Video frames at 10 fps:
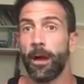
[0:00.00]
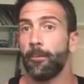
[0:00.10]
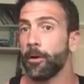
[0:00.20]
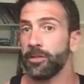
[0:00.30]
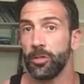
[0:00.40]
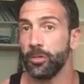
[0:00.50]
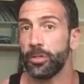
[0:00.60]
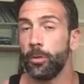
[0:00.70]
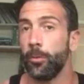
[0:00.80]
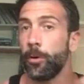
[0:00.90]
parts
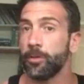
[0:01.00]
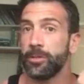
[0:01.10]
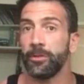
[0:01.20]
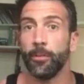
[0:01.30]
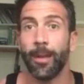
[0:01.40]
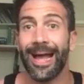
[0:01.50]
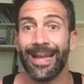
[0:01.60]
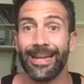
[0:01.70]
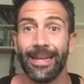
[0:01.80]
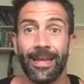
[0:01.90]
of your
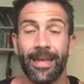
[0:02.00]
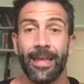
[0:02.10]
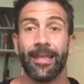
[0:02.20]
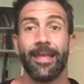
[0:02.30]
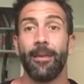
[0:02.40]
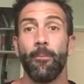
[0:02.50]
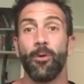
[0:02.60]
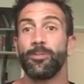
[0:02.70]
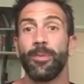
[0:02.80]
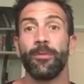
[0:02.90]
mind that
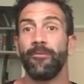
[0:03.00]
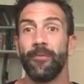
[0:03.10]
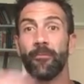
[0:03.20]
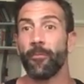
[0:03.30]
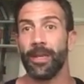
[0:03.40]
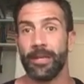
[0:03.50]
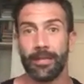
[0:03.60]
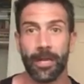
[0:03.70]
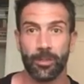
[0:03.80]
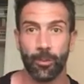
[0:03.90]
most people have never been in
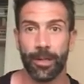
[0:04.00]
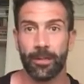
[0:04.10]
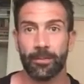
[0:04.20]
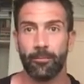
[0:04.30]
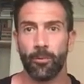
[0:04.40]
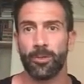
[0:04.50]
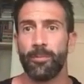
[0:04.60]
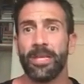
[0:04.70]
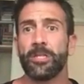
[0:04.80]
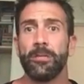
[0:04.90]
touch with, which
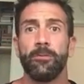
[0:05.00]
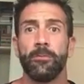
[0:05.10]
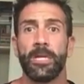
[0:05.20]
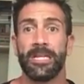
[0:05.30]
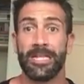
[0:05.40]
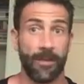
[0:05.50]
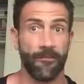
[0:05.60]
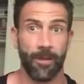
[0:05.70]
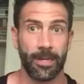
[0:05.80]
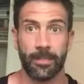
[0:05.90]
makes you different.